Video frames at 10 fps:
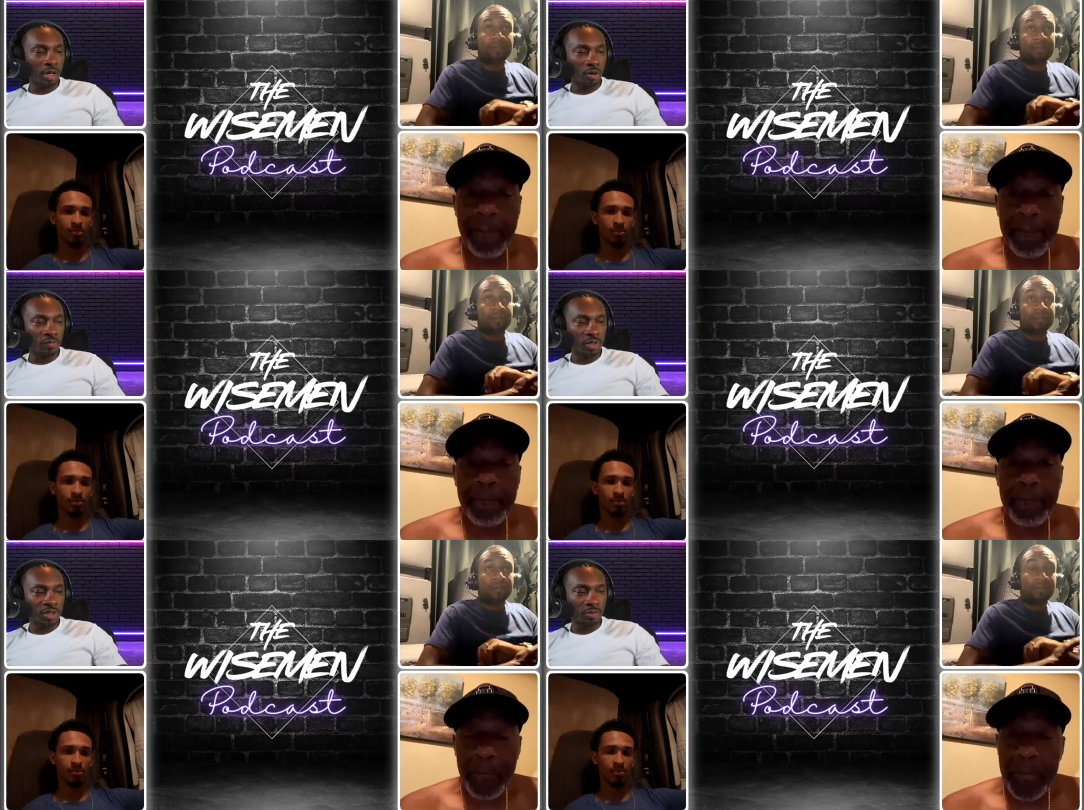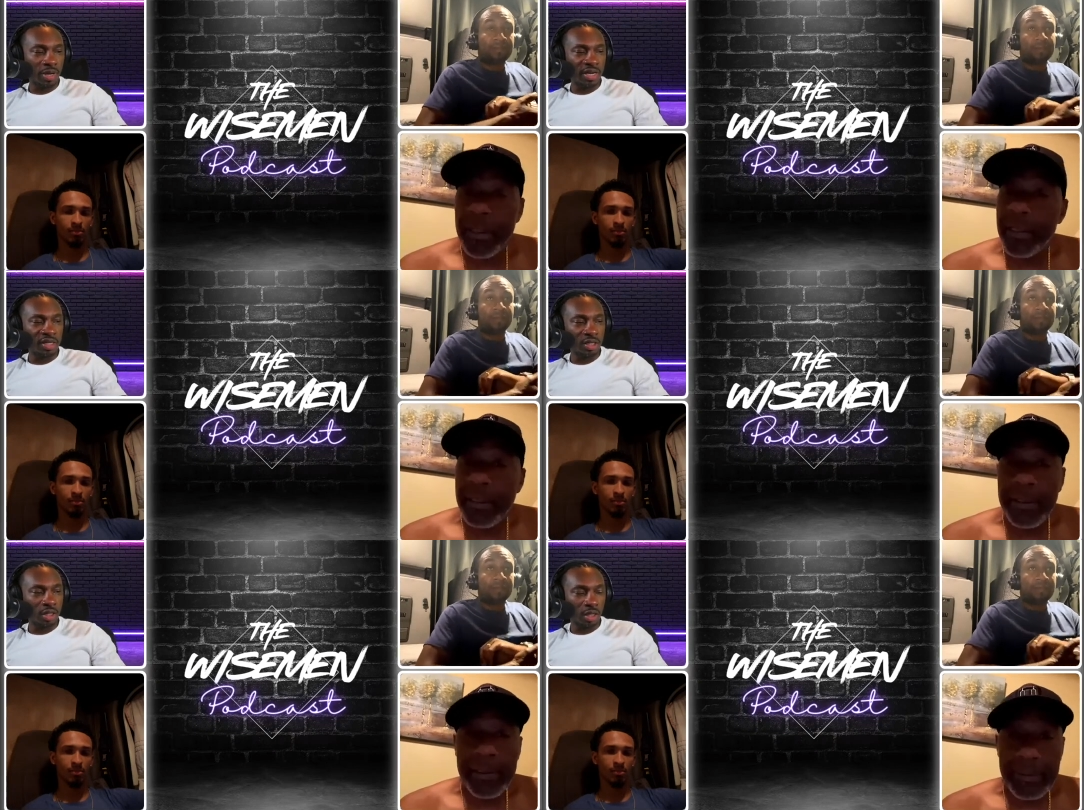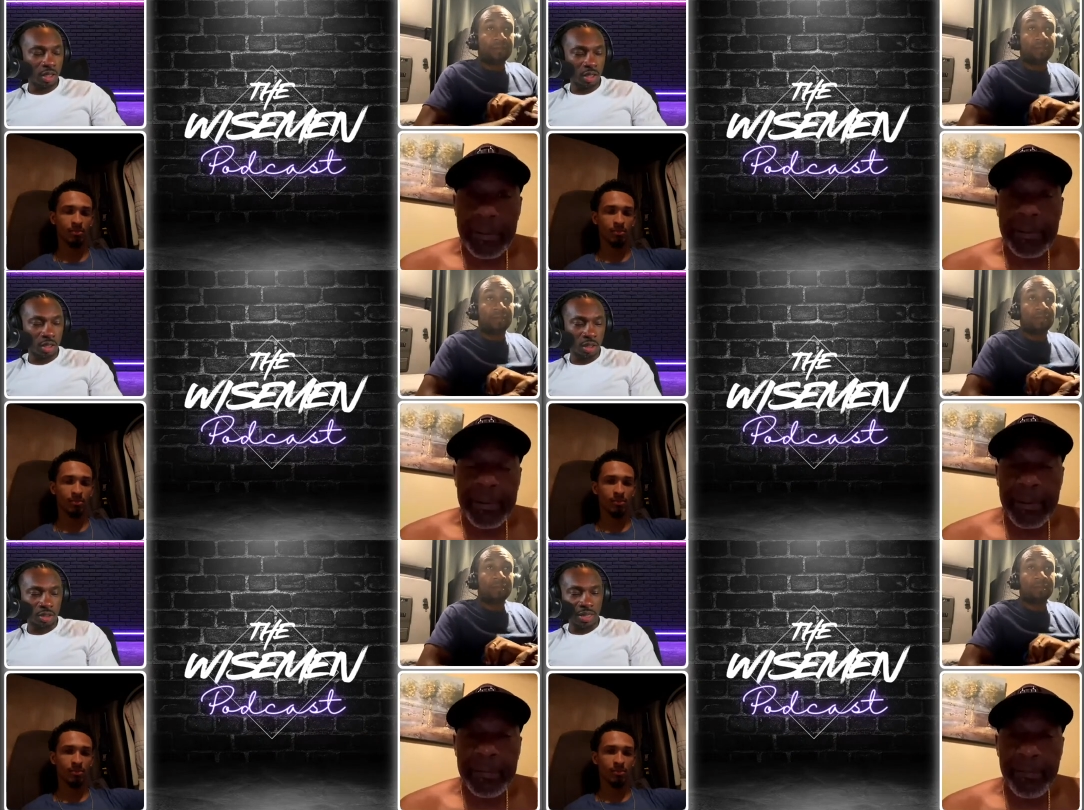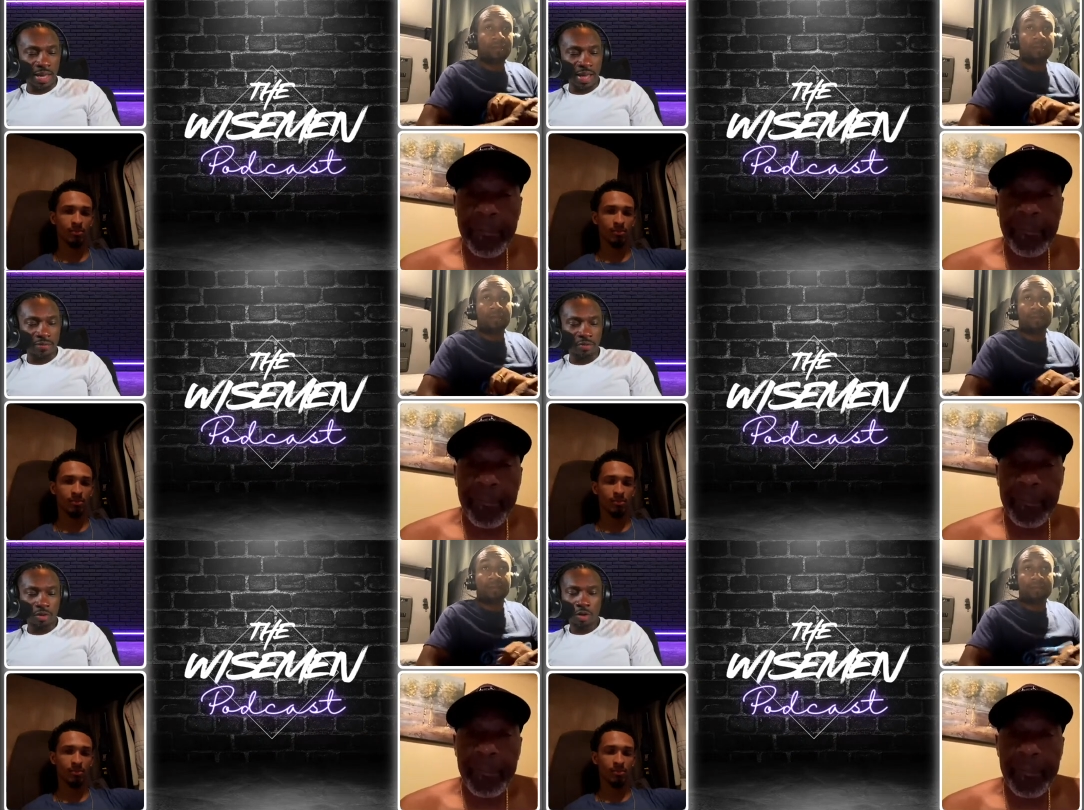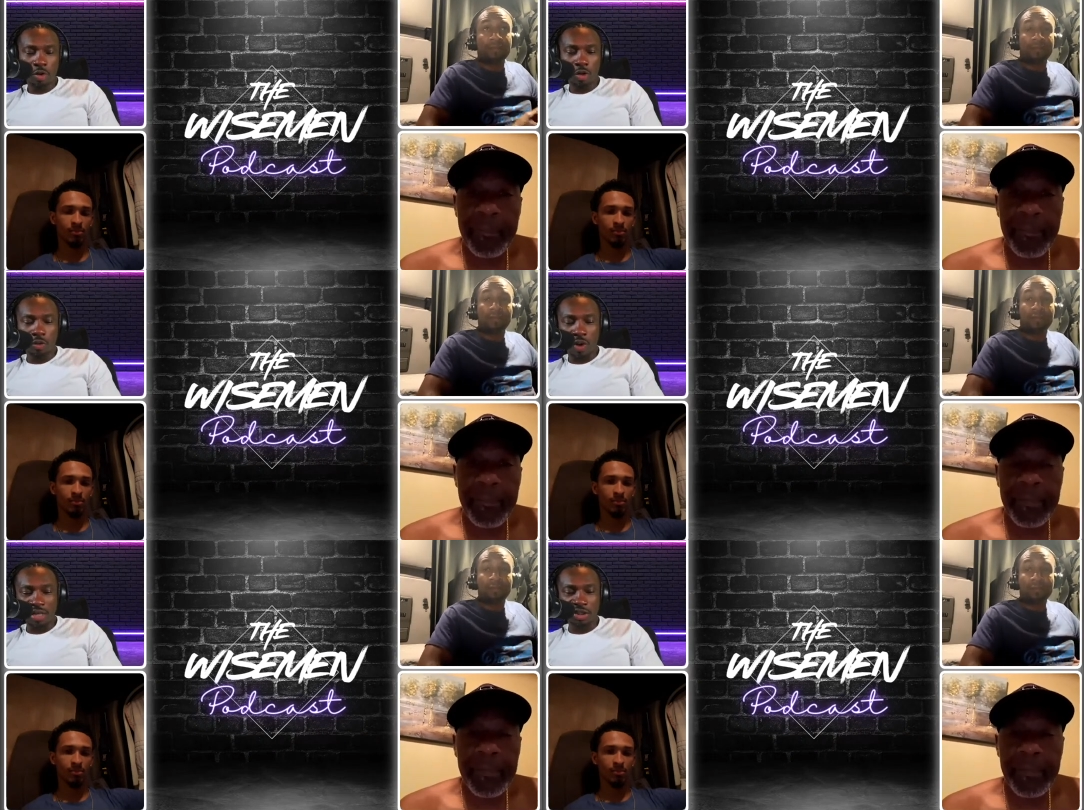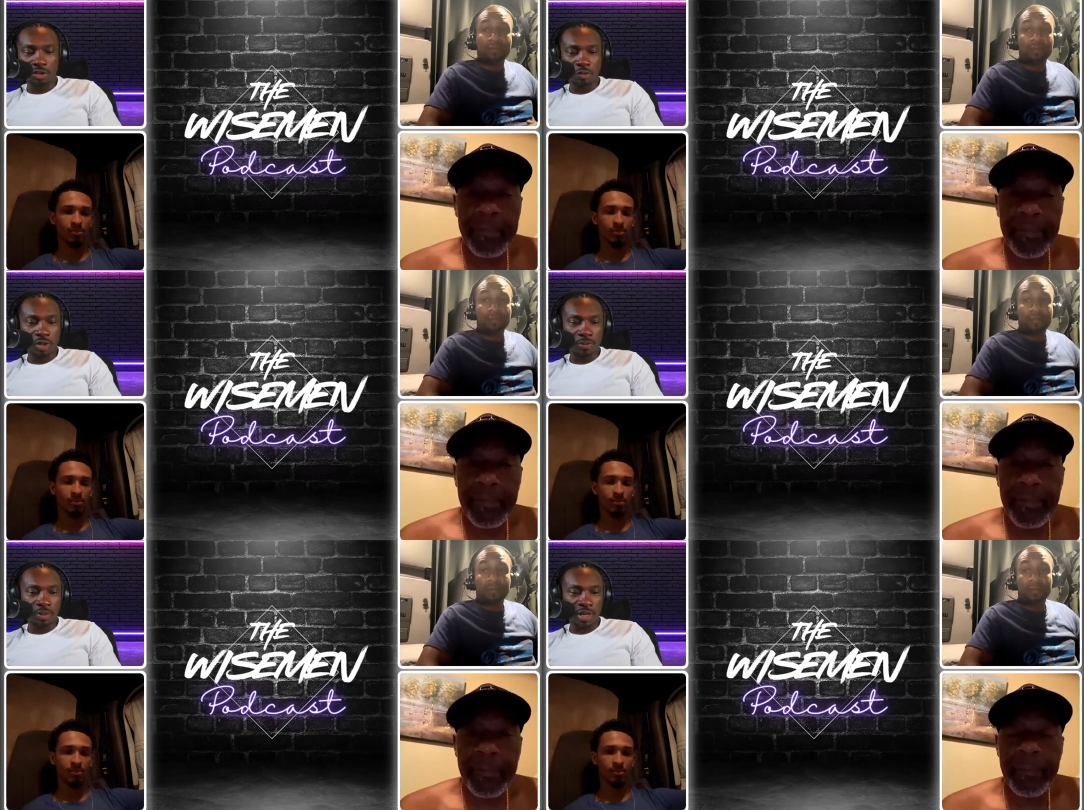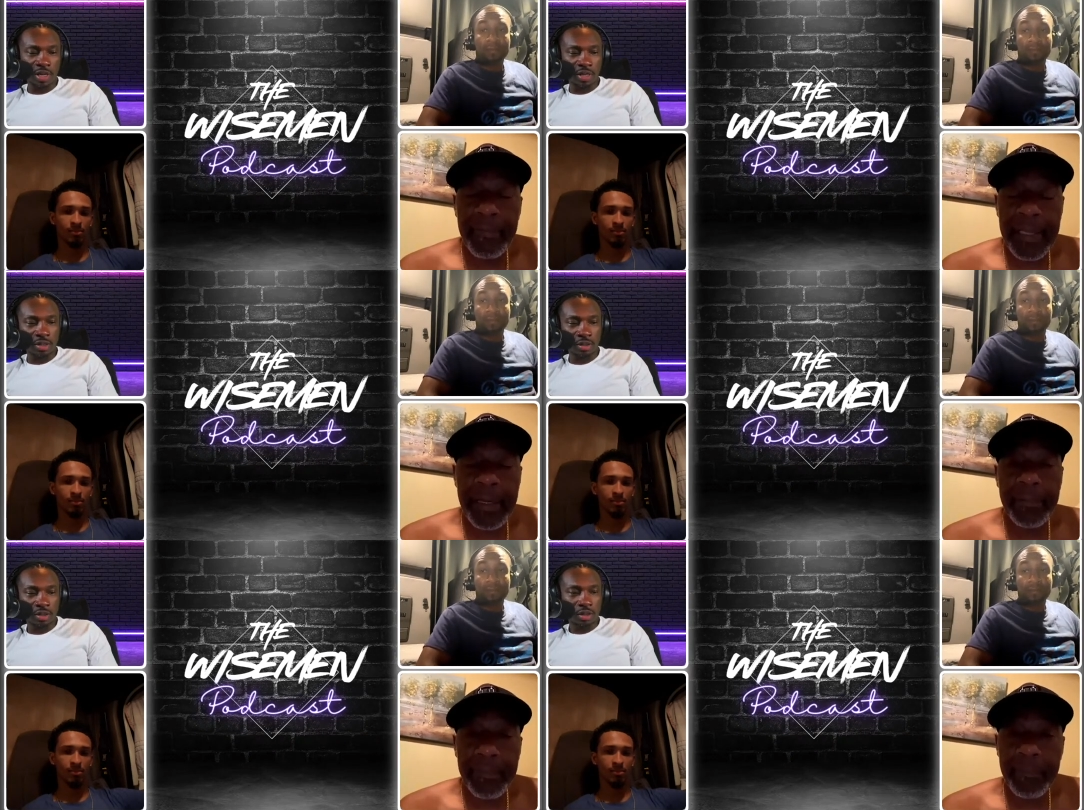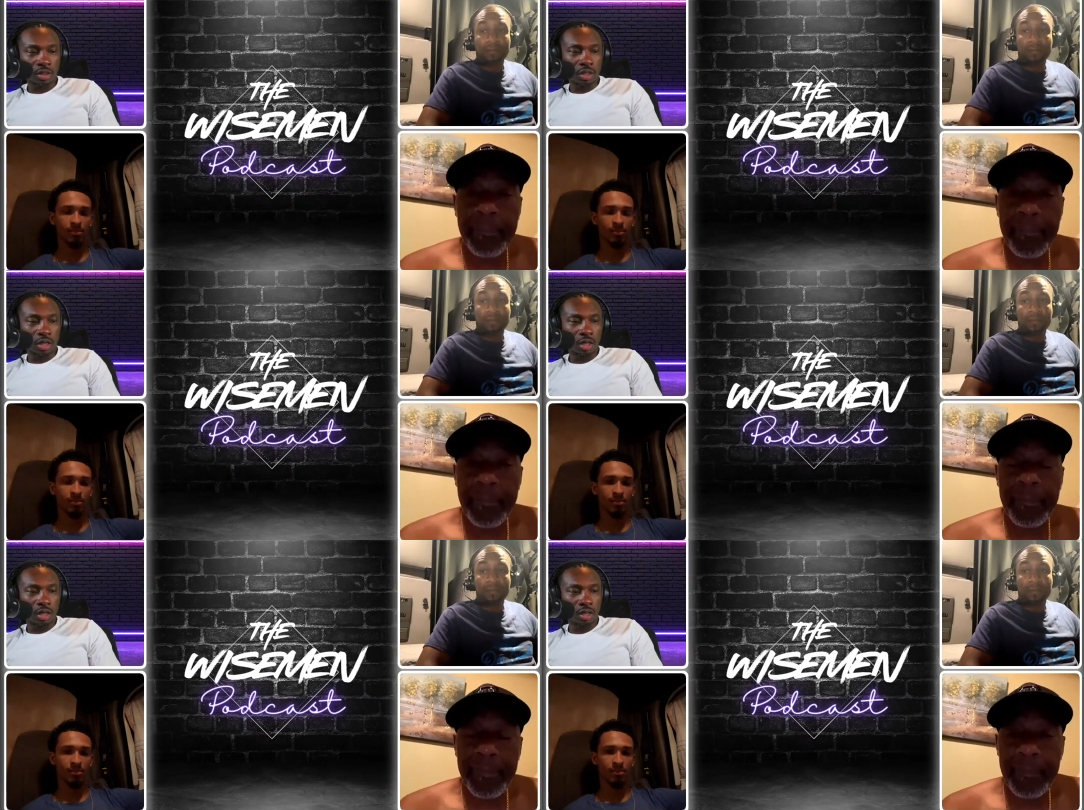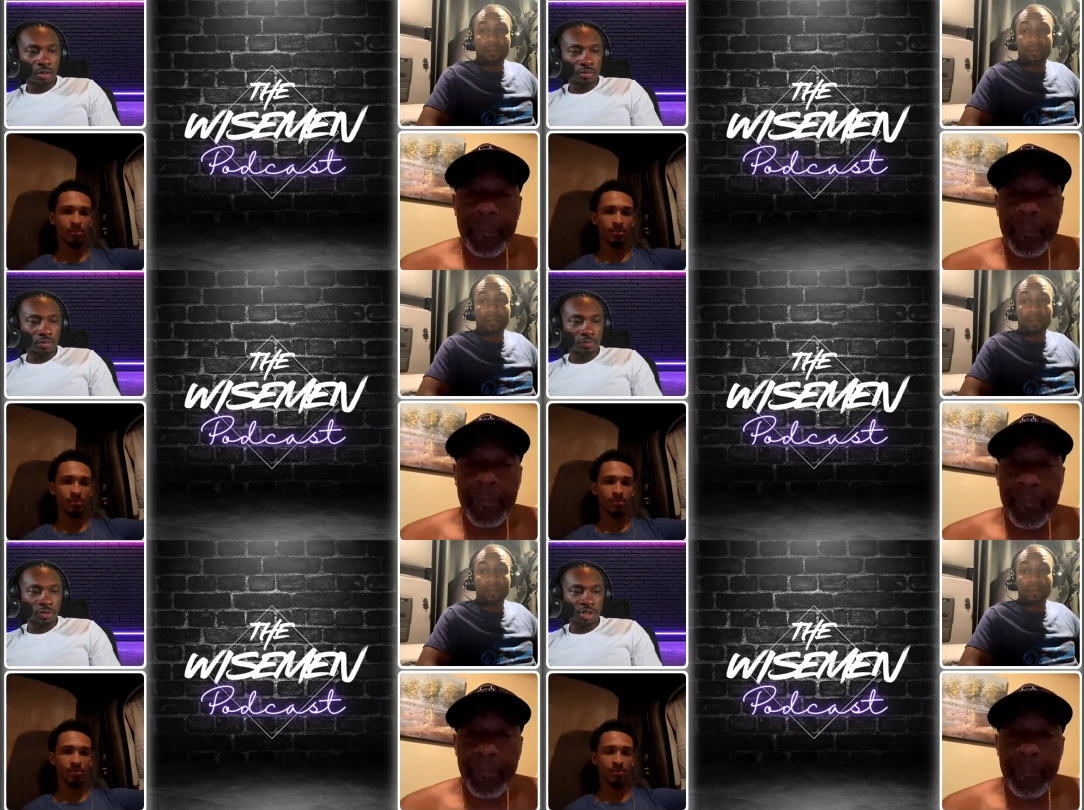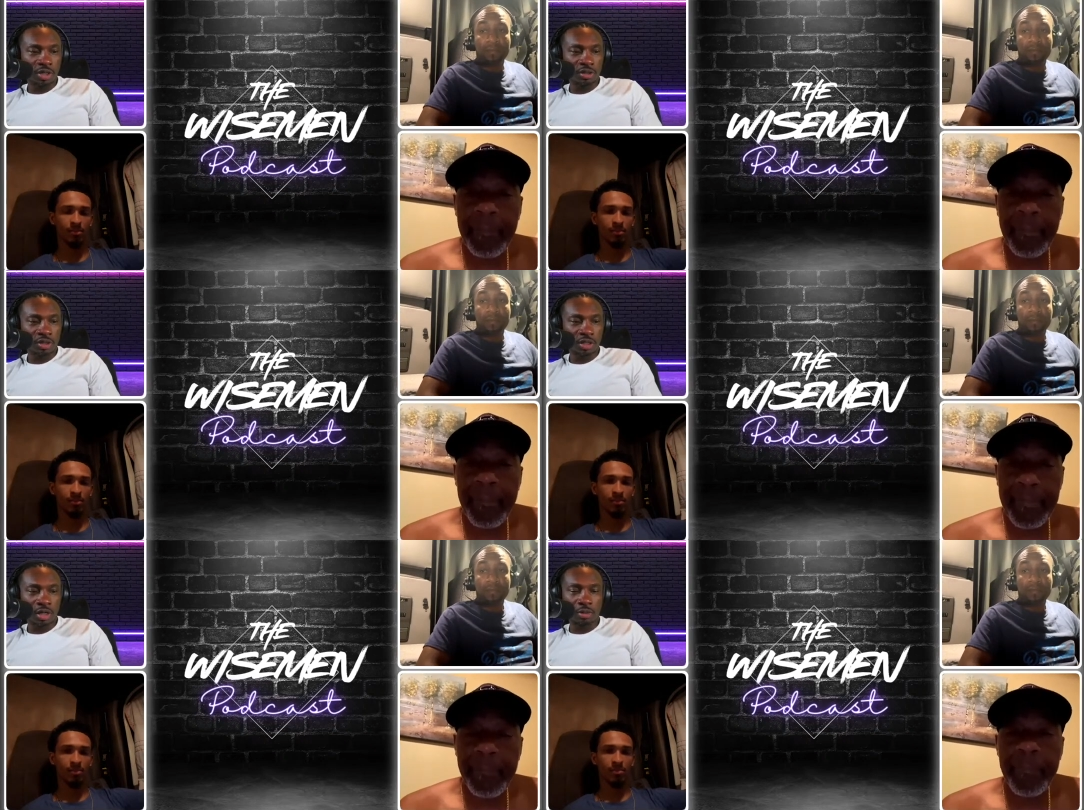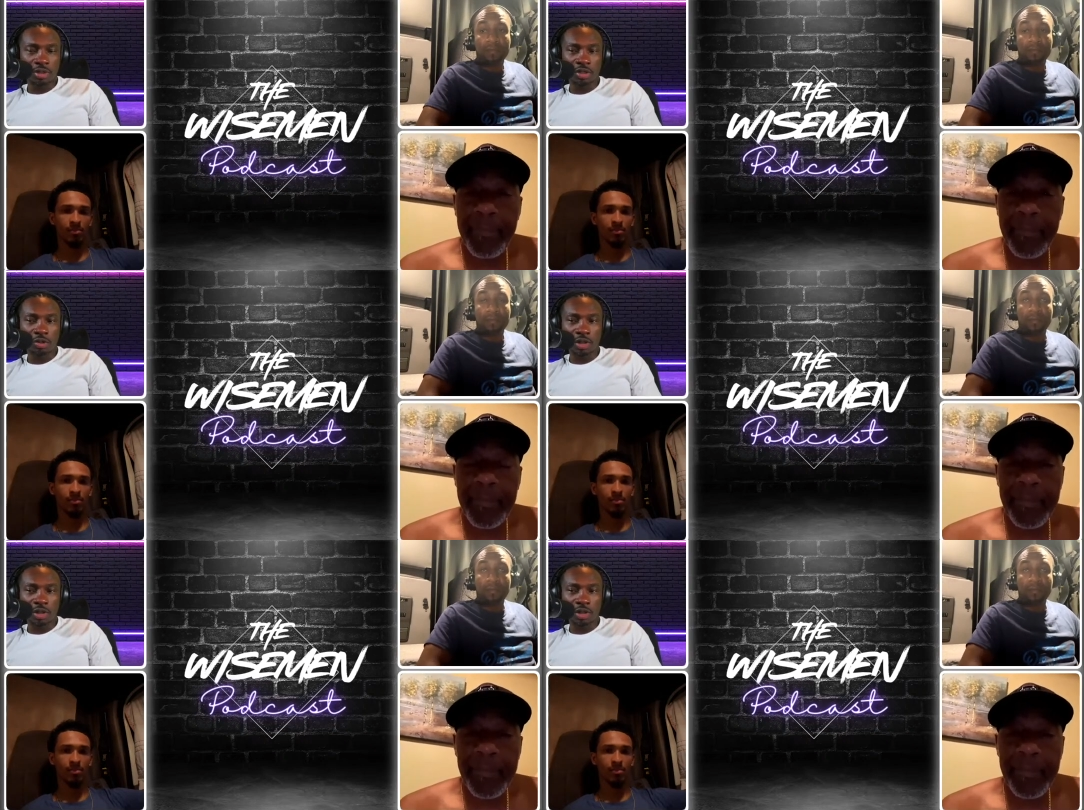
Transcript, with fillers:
Speaker 1: man. Hopefully somebody in the live or that watches the replay for years to come can